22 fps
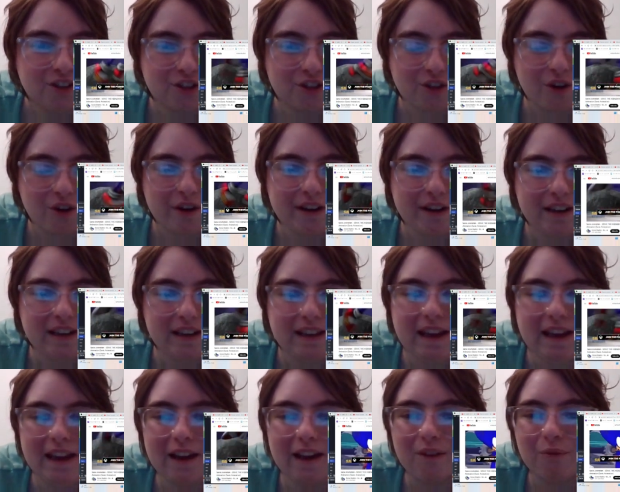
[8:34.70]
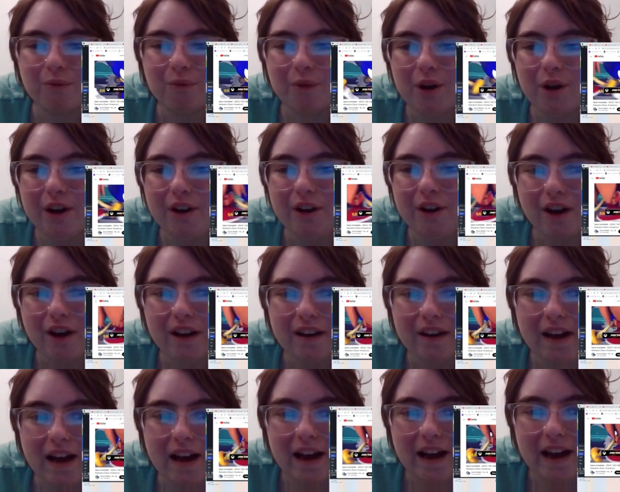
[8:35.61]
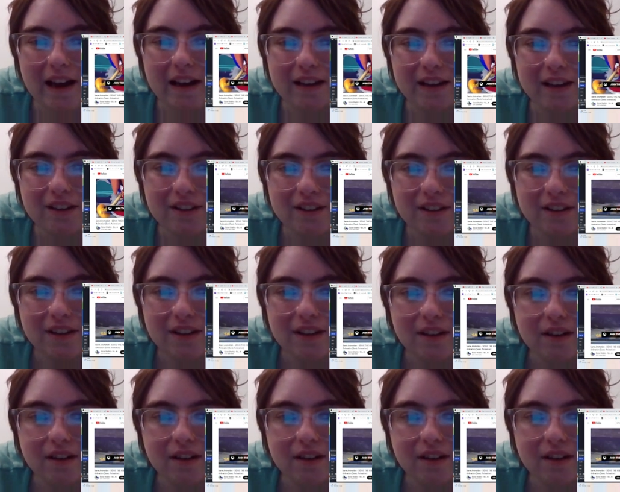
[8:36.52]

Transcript: Sonic can't run yeah. on the ice.